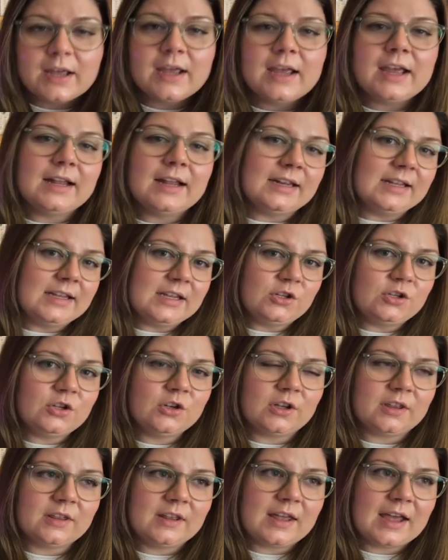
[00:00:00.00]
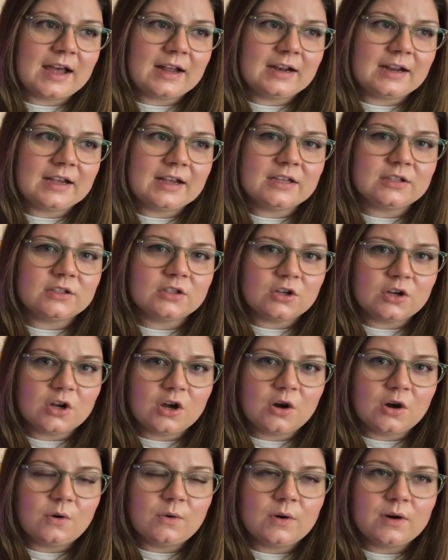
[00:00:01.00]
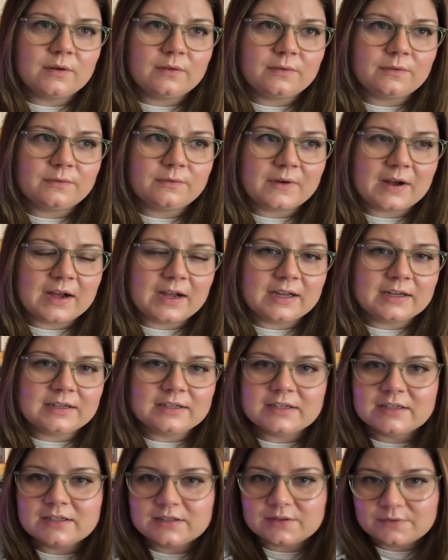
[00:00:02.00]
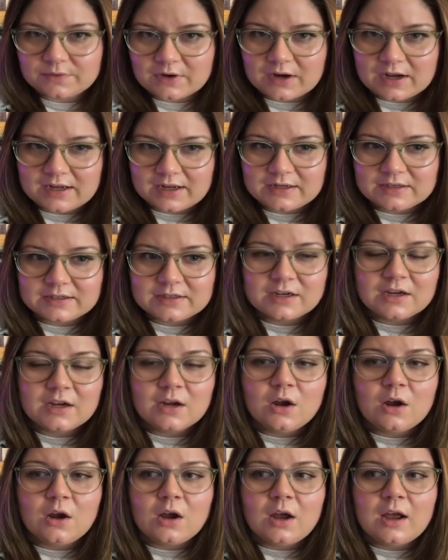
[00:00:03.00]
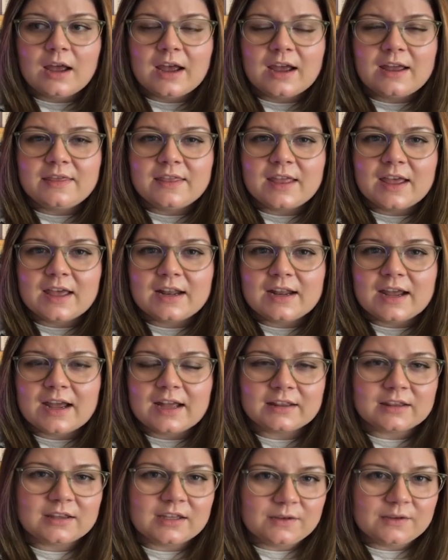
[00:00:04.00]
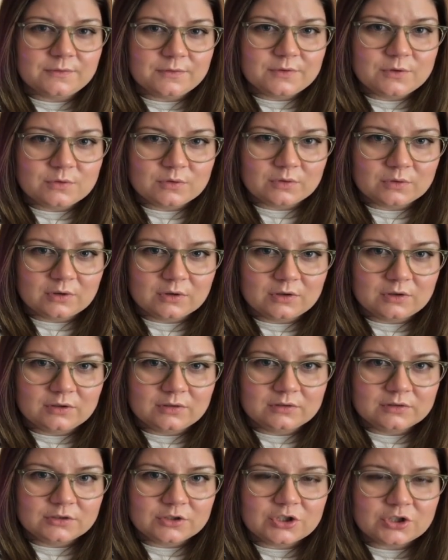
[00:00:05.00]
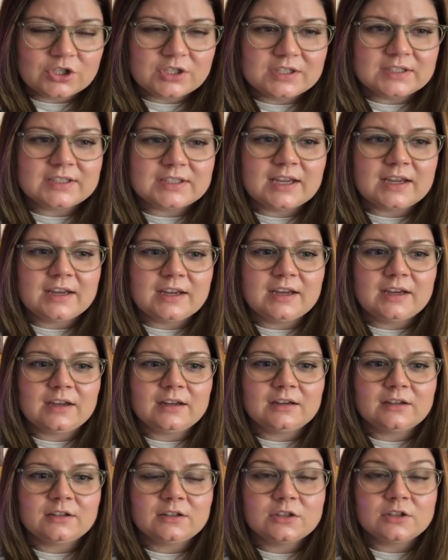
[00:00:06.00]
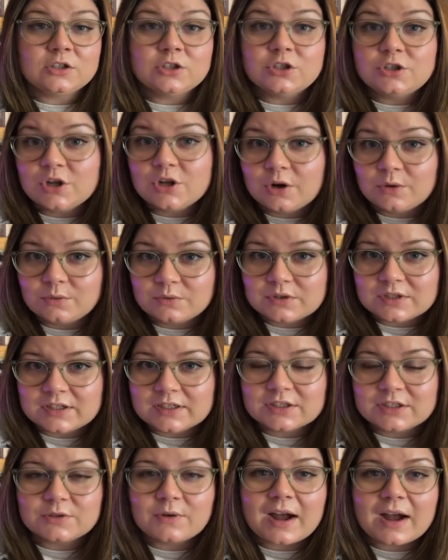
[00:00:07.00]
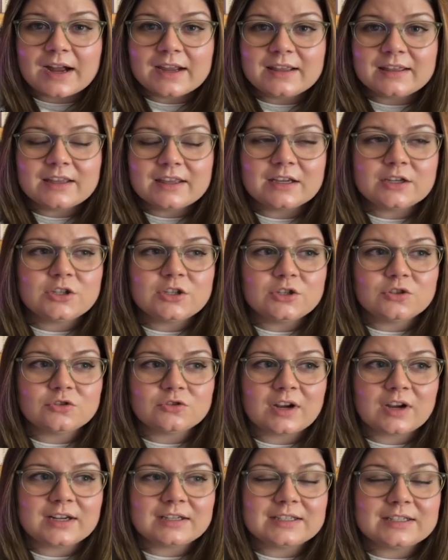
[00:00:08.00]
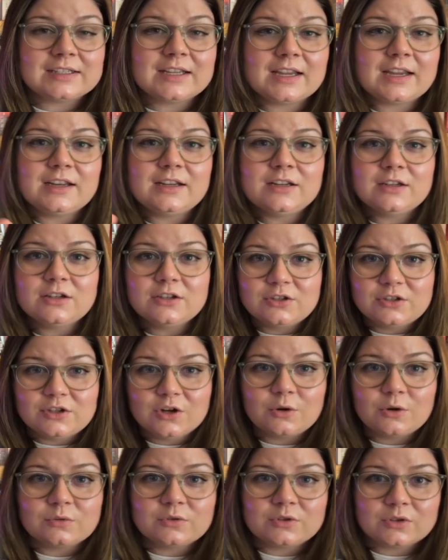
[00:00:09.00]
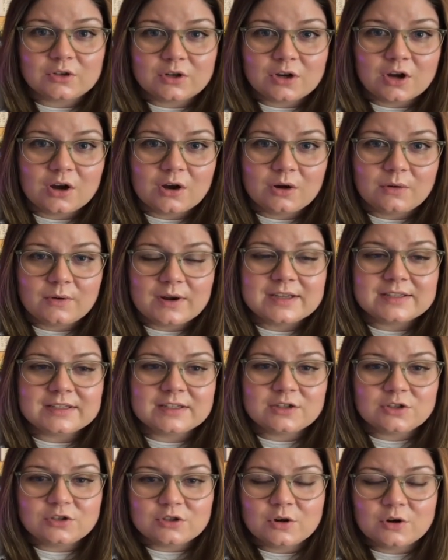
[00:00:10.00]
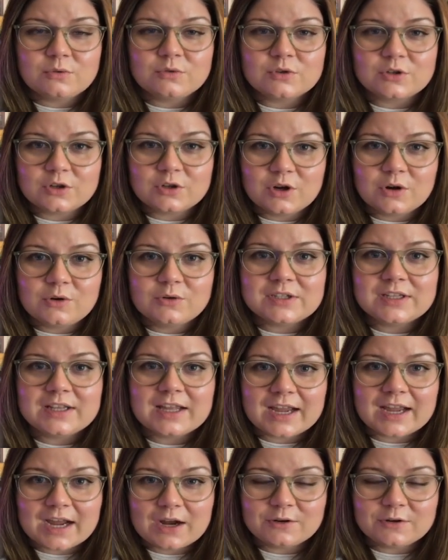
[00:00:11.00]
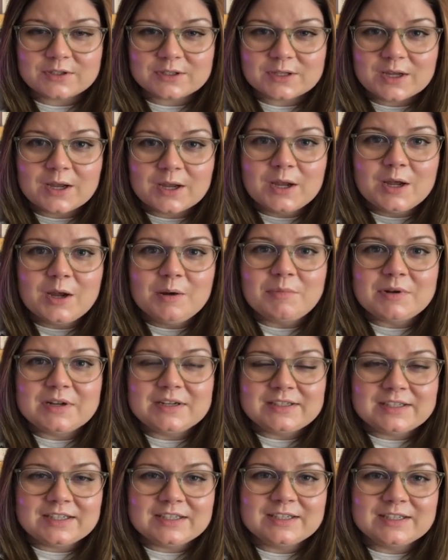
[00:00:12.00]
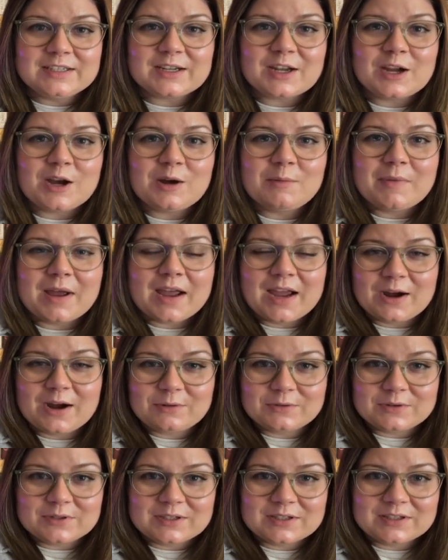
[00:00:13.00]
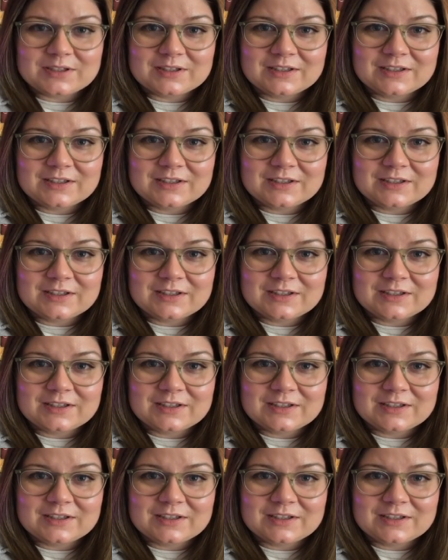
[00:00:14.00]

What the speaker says: and he took that as go find his friend. And then at the funeral, she's saying, "Don't." So I think she's trying to say "don't go," as in don't go to the house, but it didn't come out